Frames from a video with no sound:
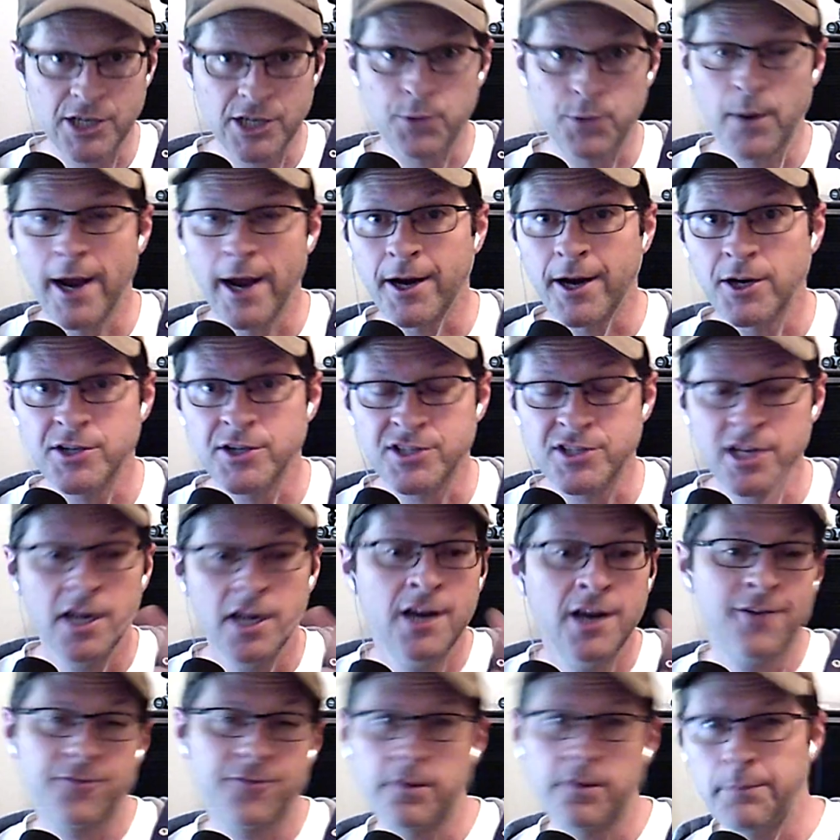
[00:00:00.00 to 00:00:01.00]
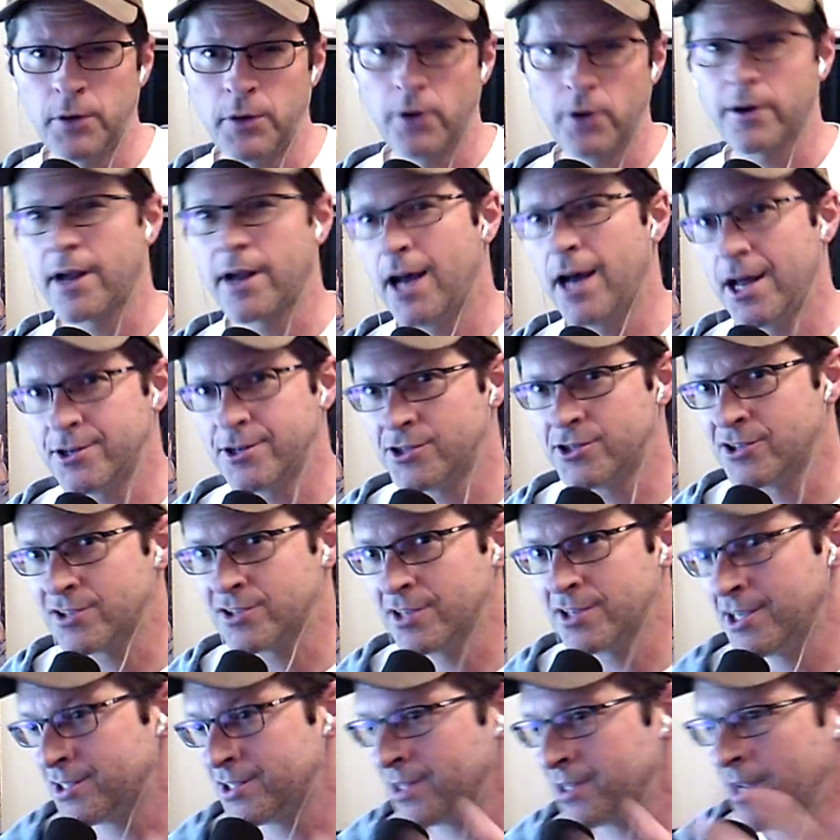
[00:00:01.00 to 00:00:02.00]
Records, from your
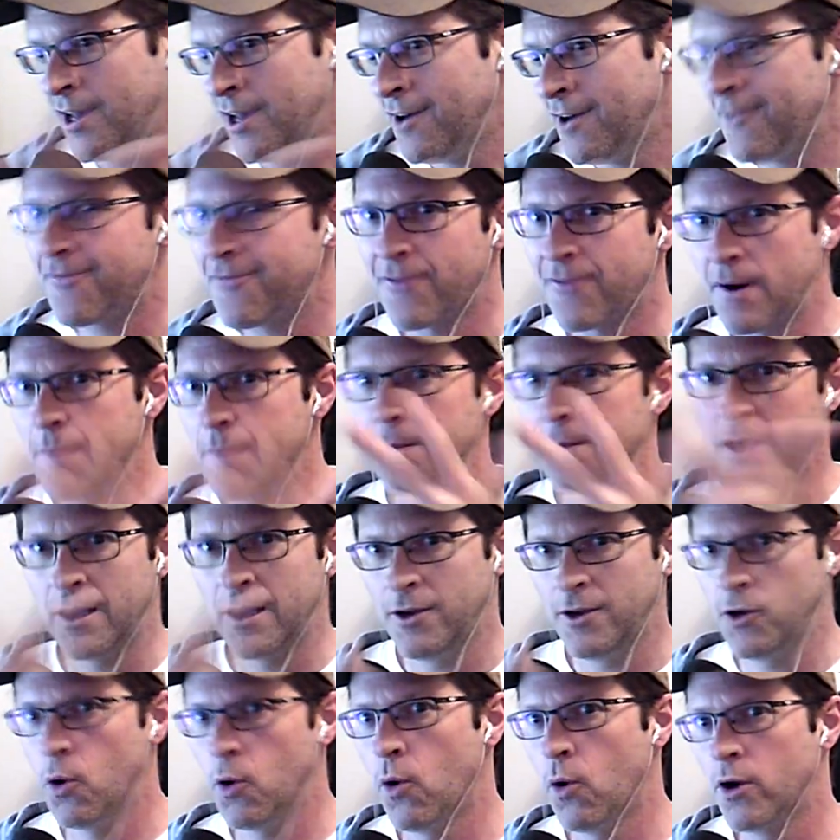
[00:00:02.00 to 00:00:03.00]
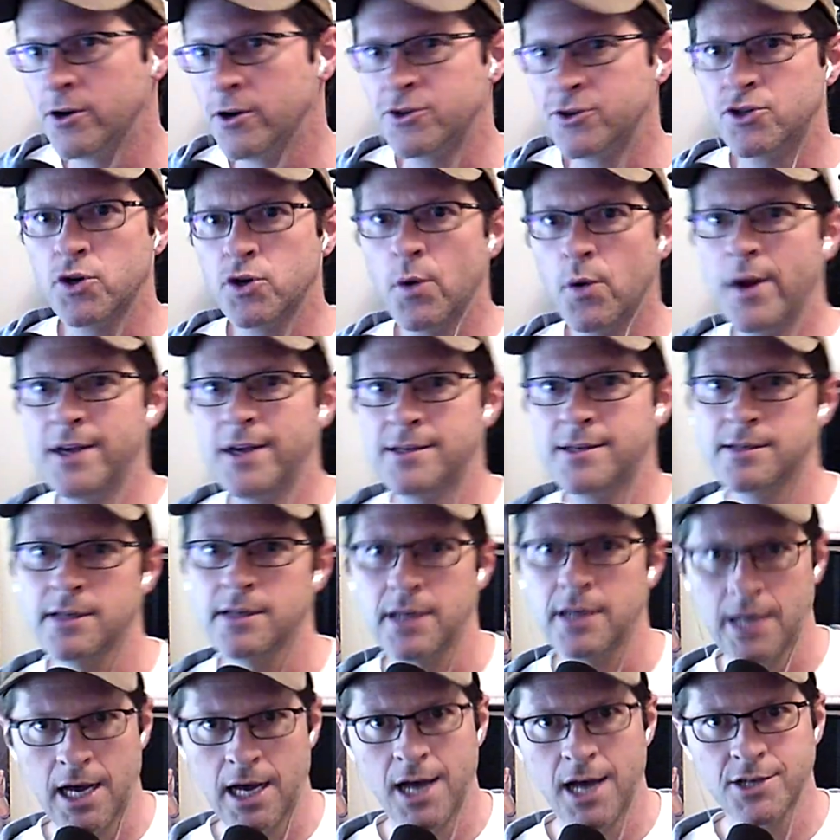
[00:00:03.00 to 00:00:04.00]
consciousness, from your joint
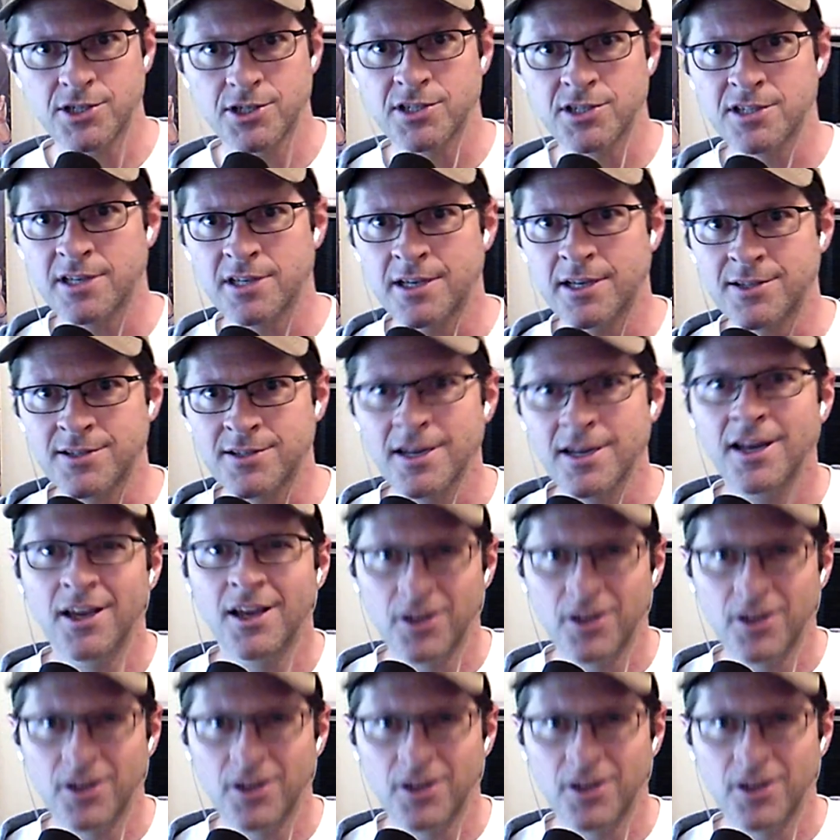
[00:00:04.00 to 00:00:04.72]
consciousness.